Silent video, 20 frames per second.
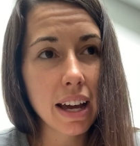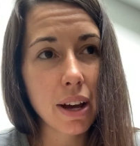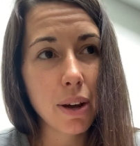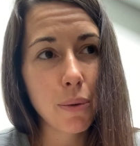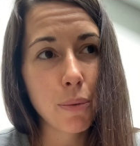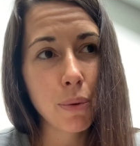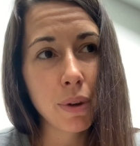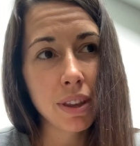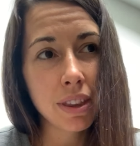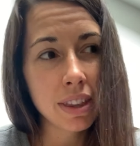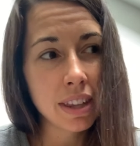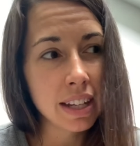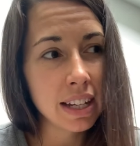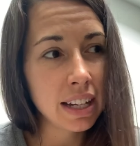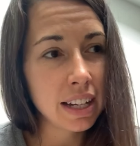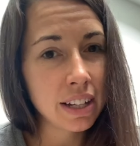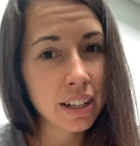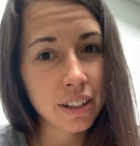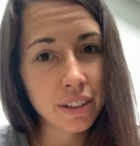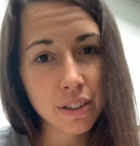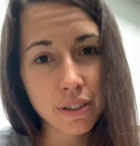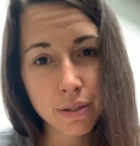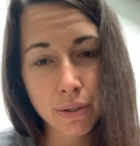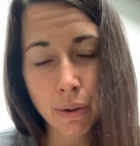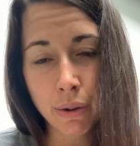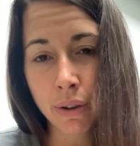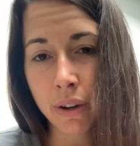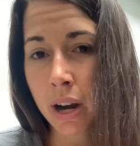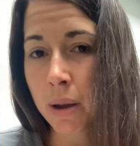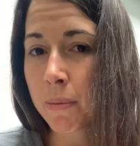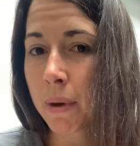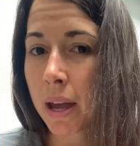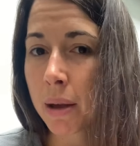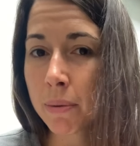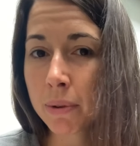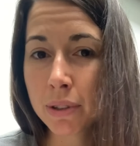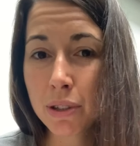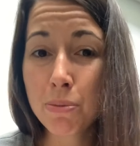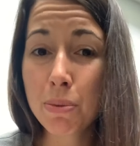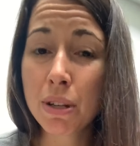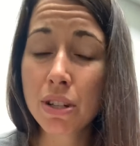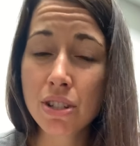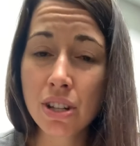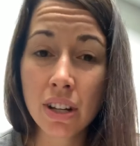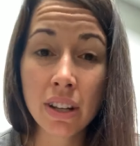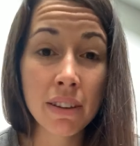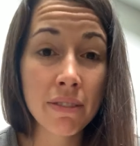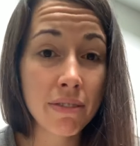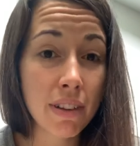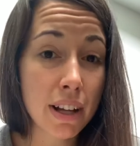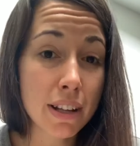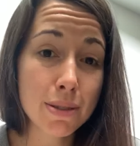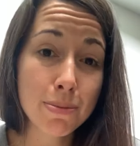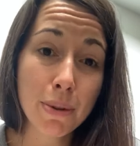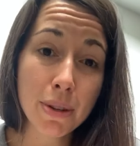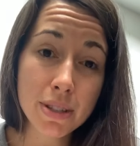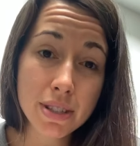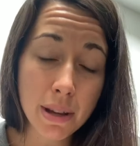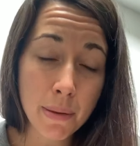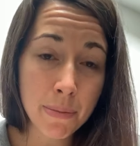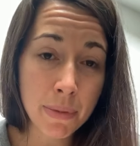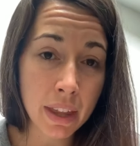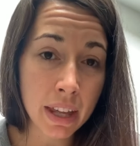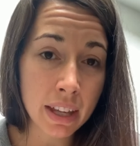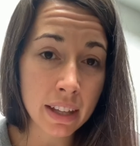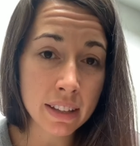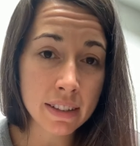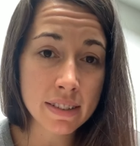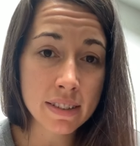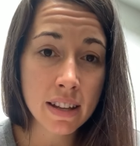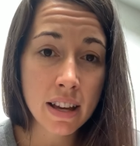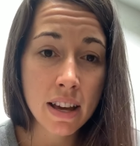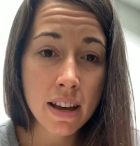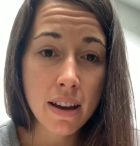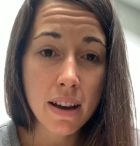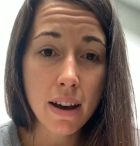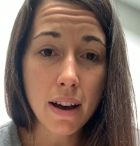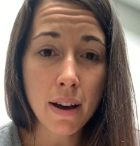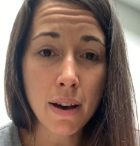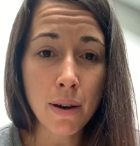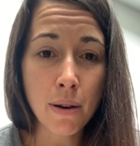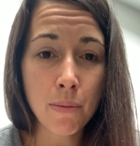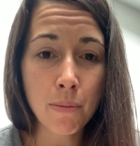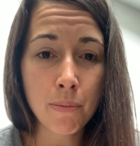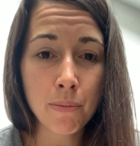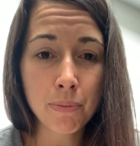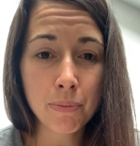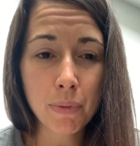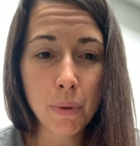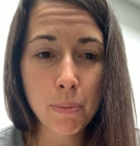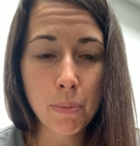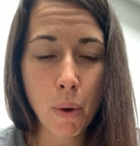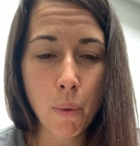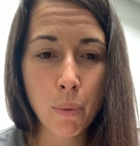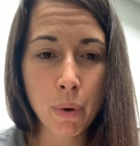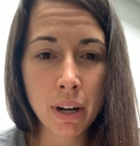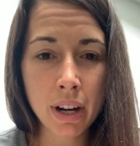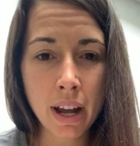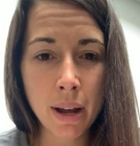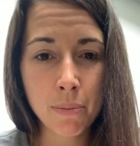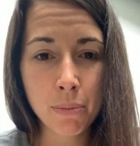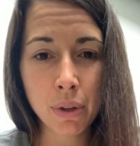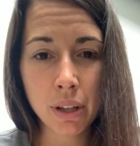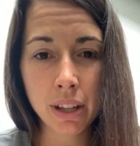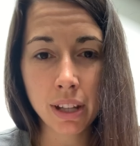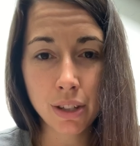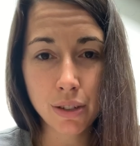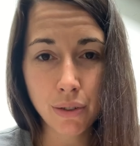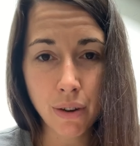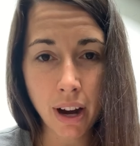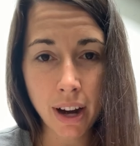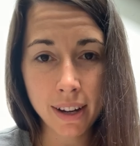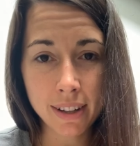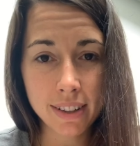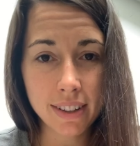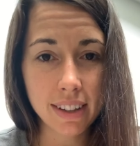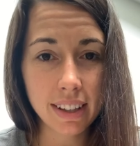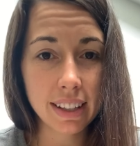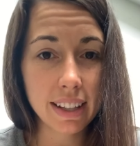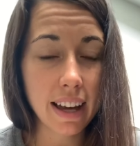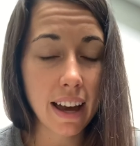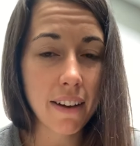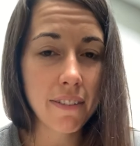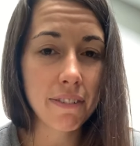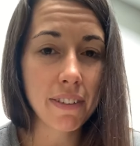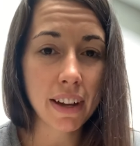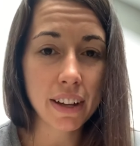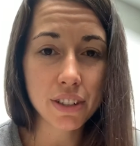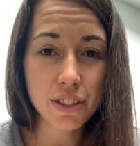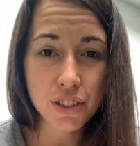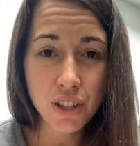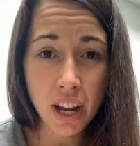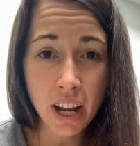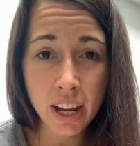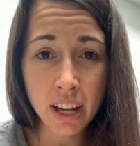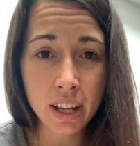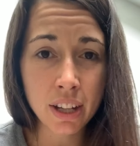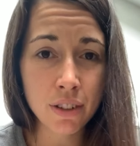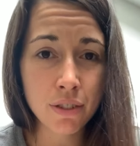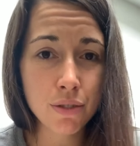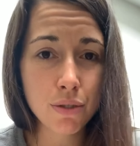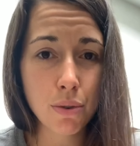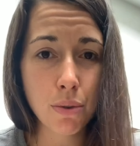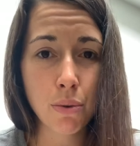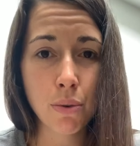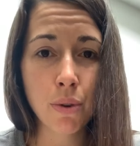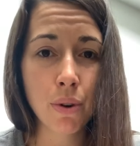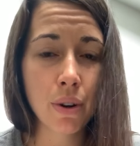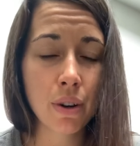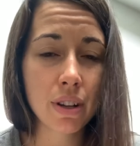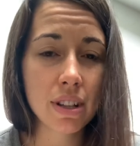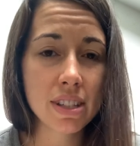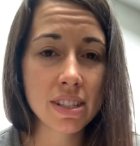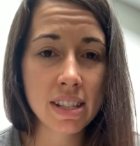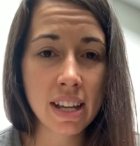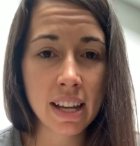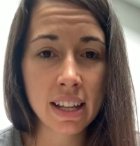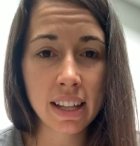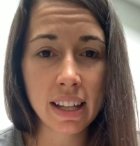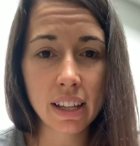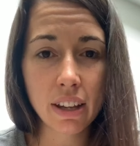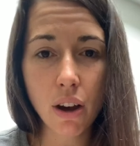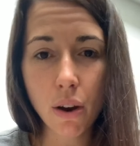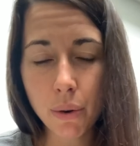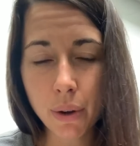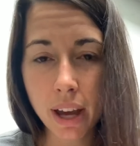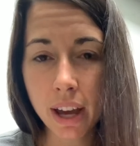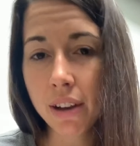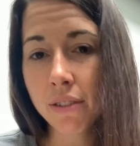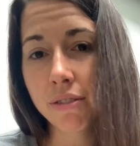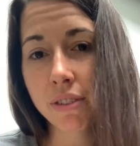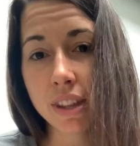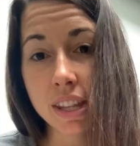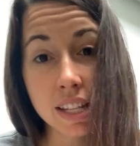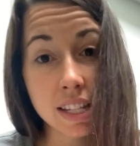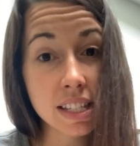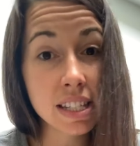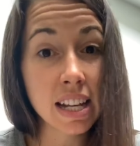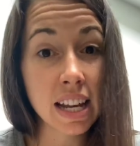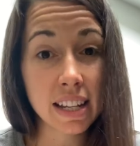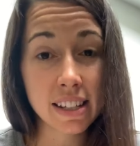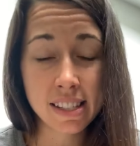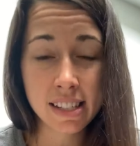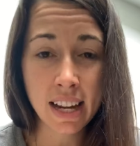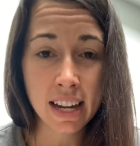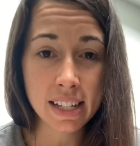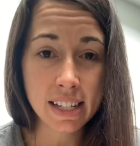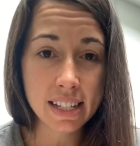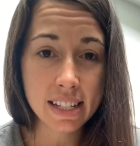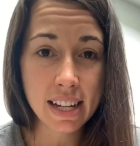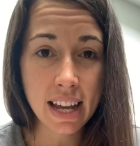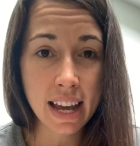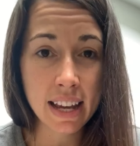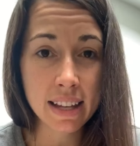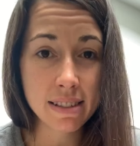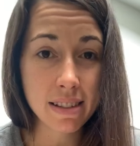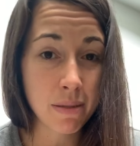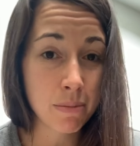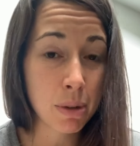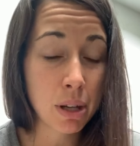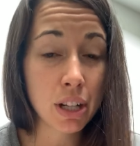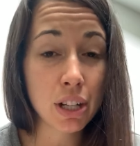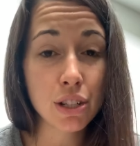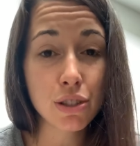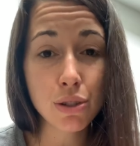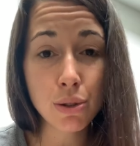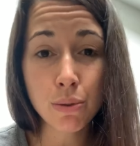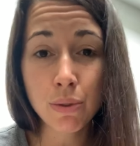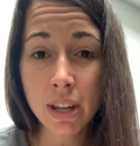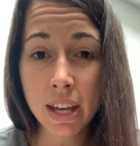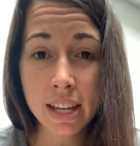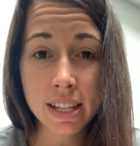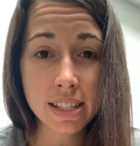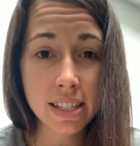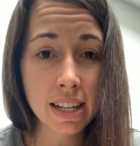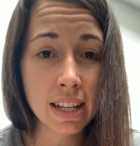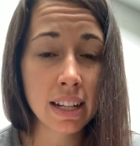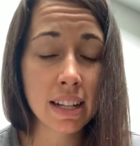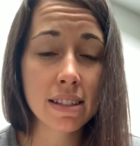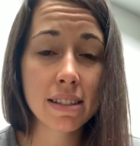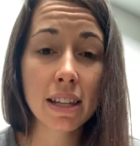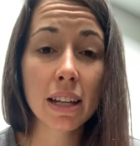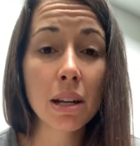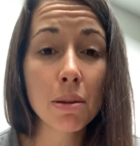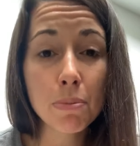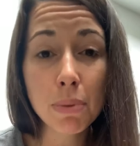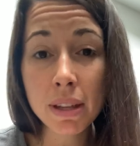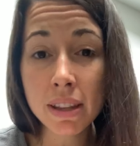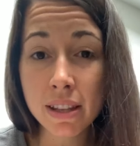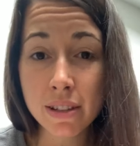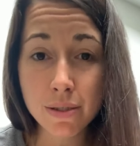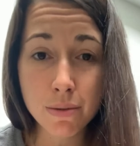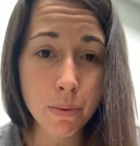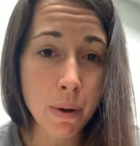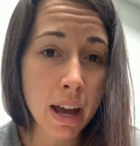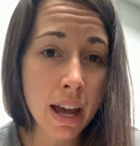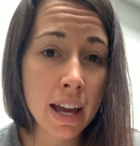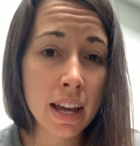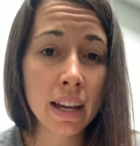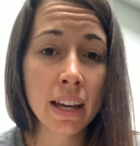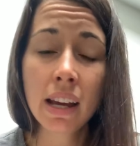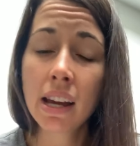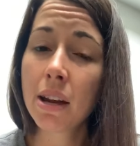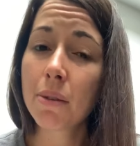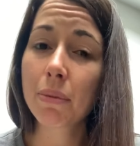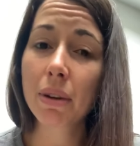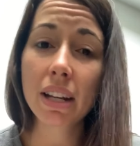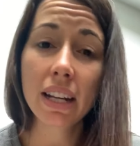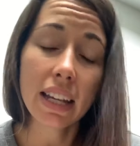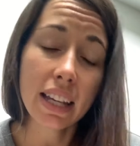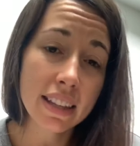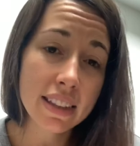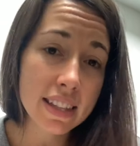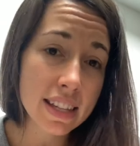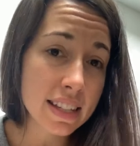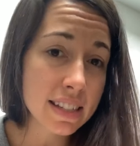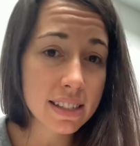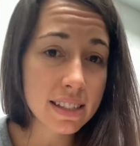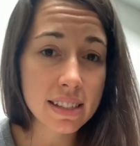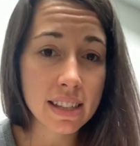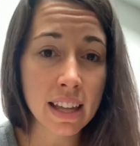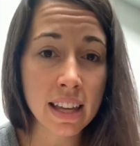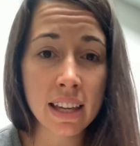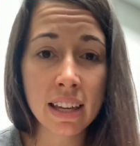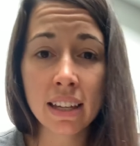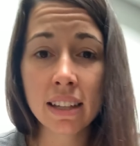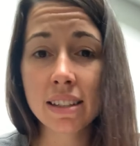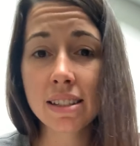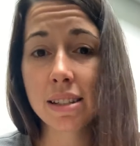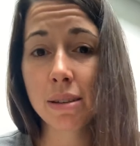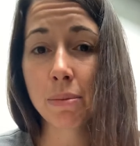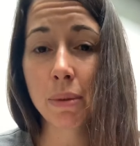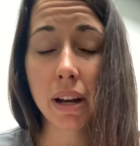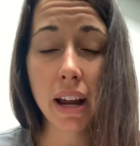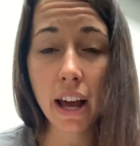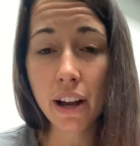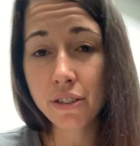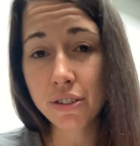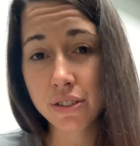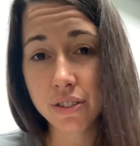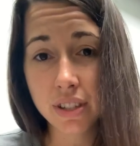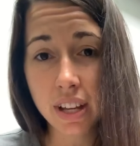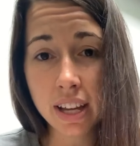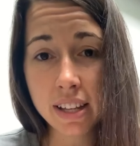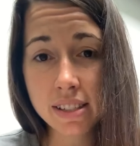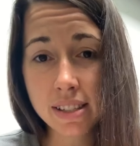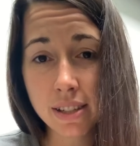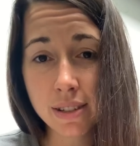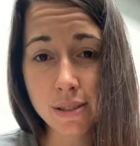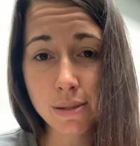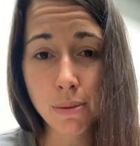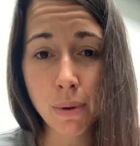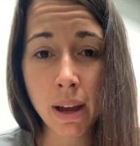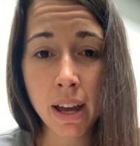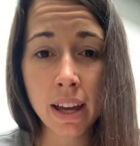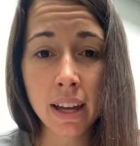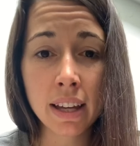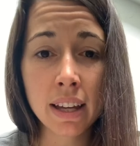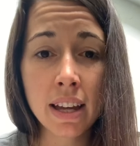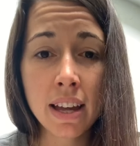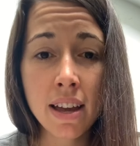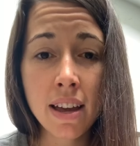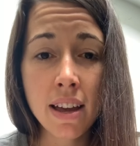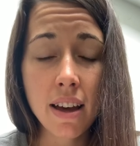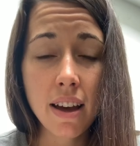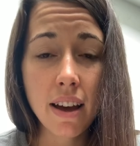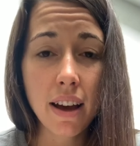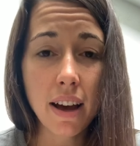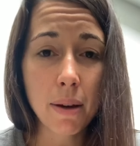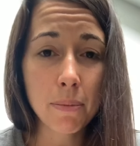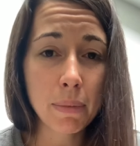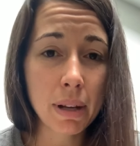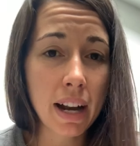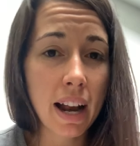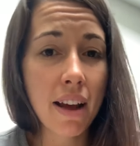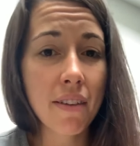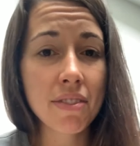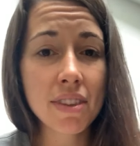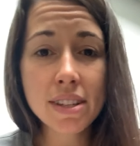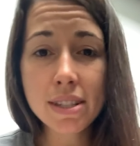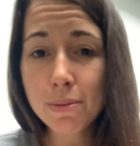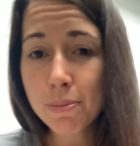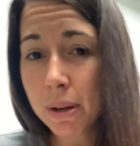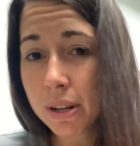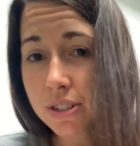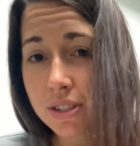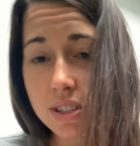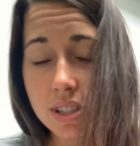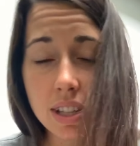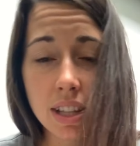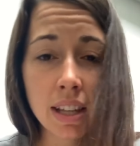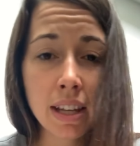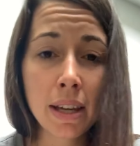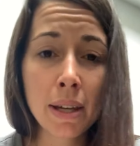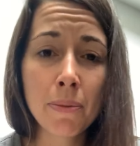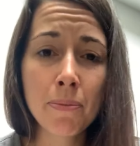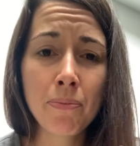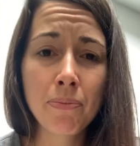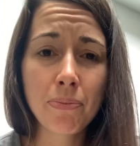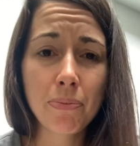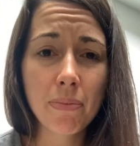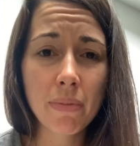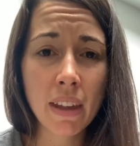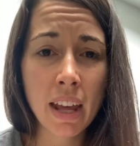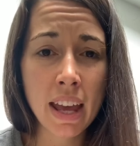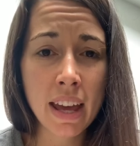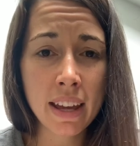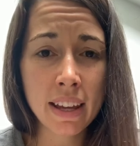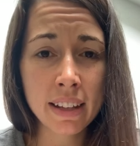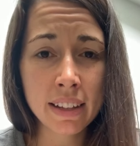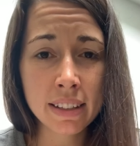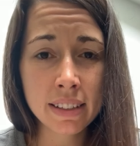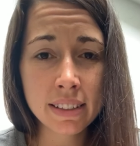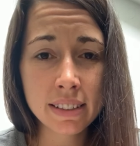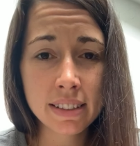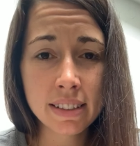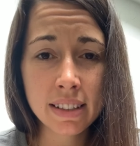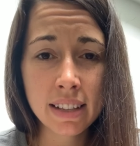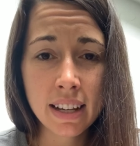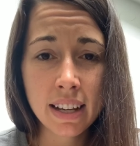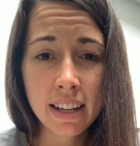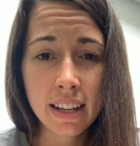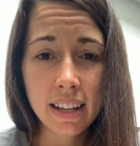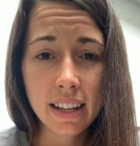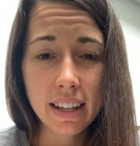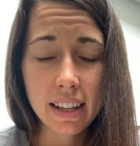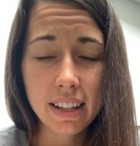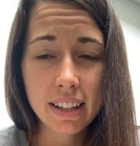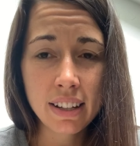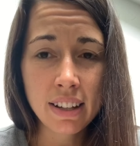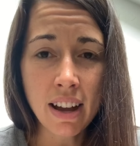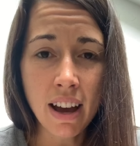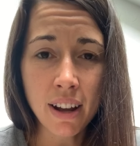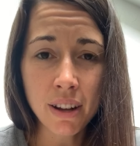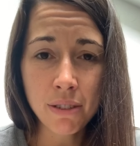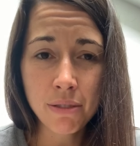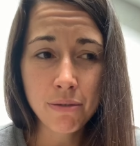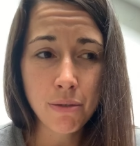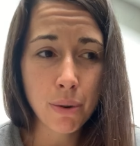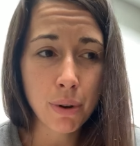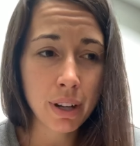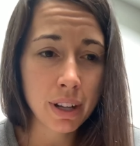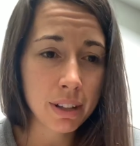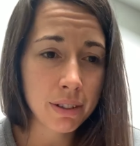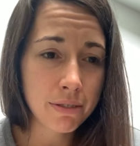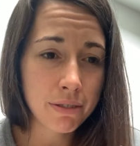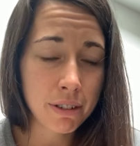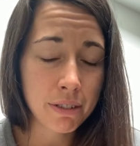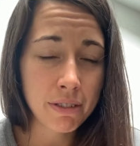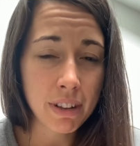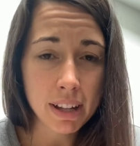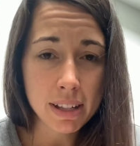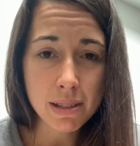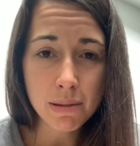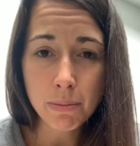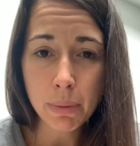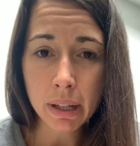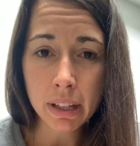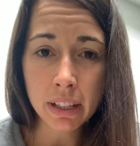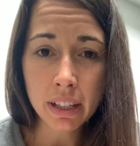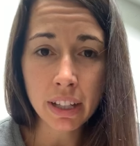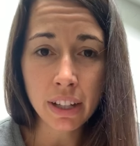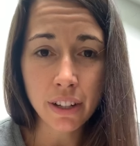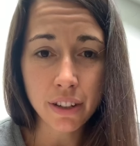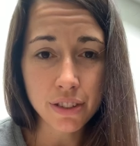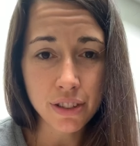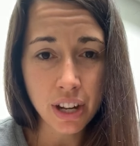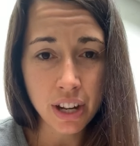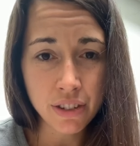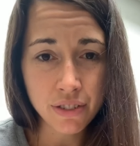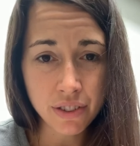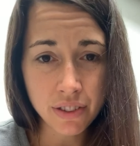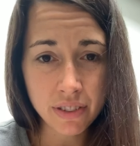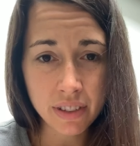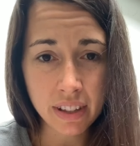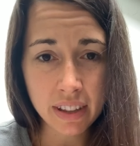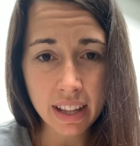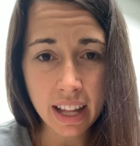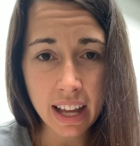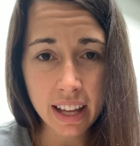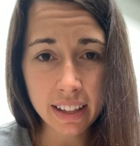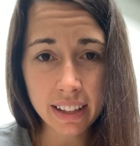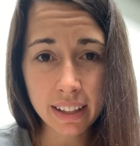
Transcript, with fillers: with an eating disorder, I'm able to be chill and flexible at some things, but when I'm really trying to like affect change or say like, okay, for these next 90 days, I'm going to do this and it's going to be this way, I'm going to eat these things, I'm going to exercise this way, I'm going to have this much sleep, and not affording for flexibility or changes in that.